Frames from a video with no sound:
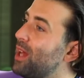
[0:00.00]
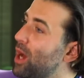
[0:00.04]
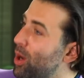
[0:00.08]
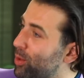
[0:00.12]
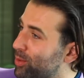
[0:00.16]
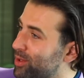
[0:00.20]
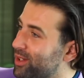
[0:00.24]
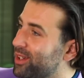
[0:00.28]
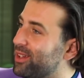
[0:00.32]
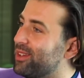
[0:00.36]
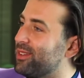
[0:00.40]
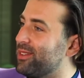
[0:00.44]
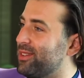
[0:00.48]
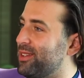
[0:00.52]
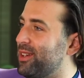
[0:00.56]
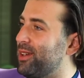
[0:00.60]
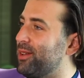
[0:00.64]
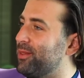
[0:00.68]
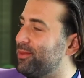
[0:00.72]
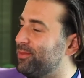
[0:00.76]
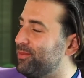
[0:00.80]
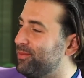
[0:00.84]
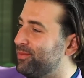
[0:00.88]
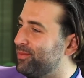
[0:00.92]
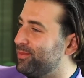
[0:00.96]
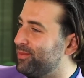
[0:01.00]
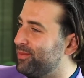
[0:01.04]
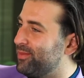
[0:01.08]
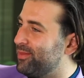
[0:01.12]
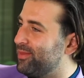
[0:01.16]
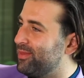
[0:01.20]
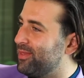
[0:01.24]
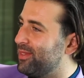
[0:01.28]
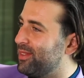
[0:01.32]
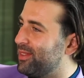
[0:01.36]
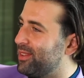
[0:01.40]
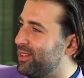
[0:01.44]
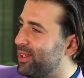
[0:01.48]
Now King, yeah.
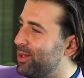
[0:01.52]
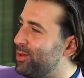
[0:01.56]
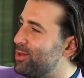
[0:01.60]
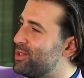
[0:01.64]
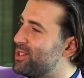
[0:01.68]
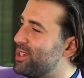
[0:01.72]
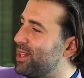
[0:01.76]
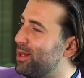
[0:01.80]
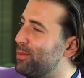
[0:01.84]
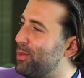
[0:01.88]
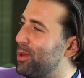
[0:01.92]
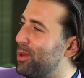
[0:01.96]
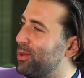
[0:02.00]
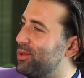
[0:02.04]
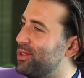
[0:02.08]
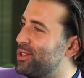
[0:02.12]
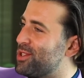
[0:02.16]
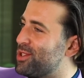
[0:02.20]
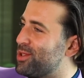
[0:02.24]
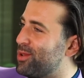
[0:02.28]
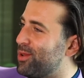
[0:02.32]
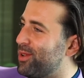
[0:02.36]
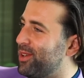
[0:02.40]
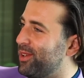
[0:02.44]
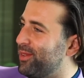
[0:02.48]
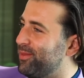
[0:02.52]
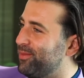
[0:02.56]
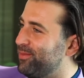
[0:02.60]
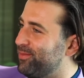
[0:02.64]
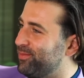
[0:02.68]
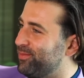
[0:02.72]
Can you tell about this story?